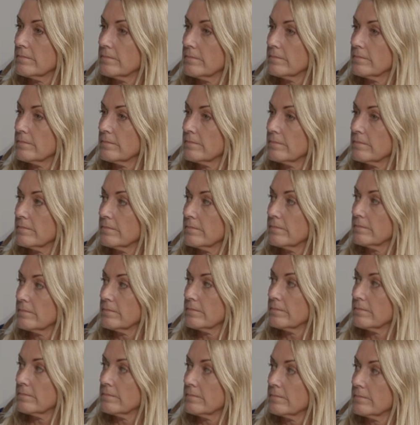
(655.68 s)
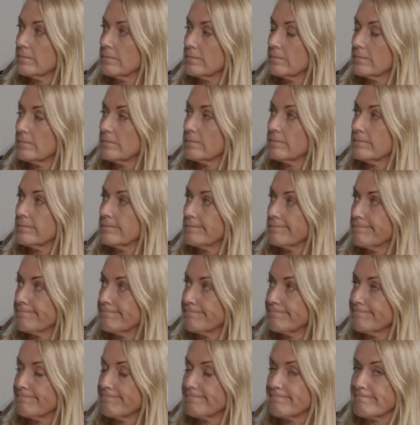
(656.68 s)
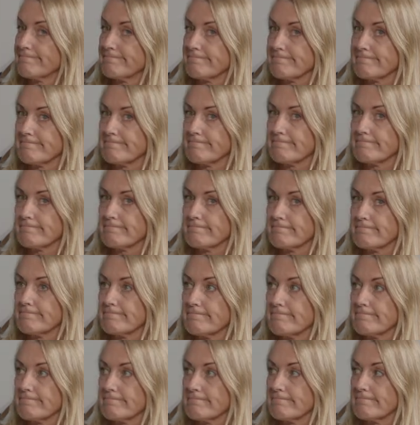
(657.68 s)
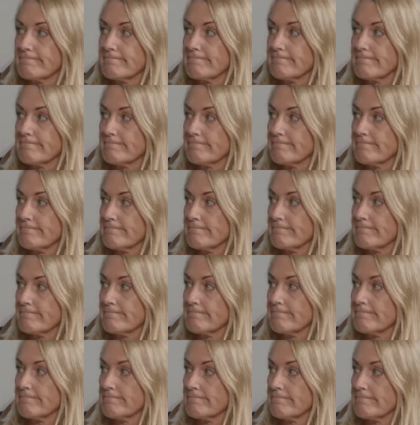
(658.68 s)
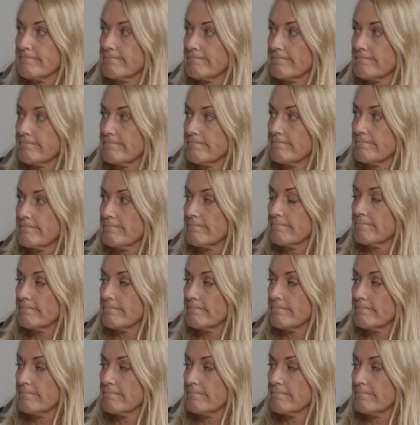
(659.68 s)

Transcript: (silent)